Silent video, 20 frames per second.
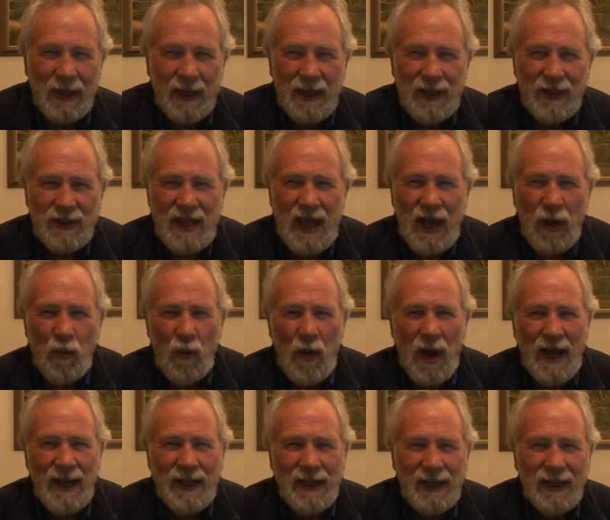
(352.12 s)
is that
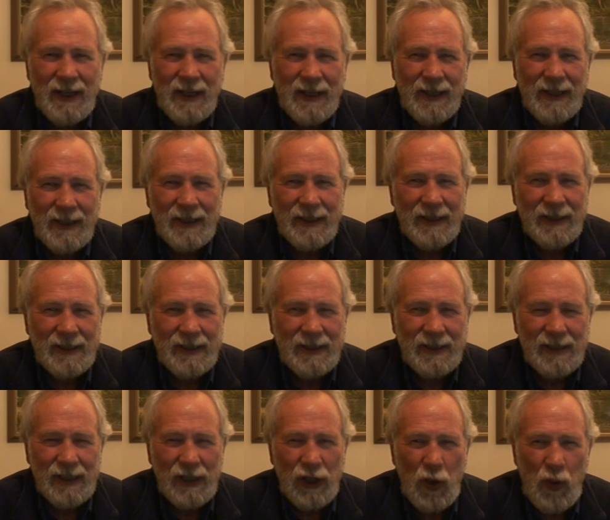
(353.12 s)
one
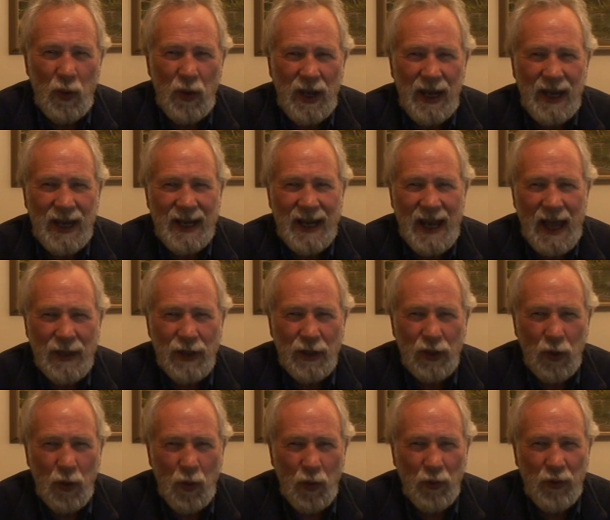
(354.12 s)
who ingathered
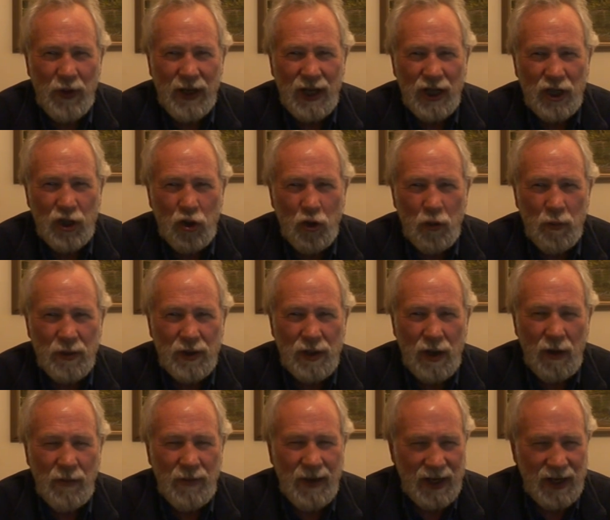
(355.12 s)
all things to himself?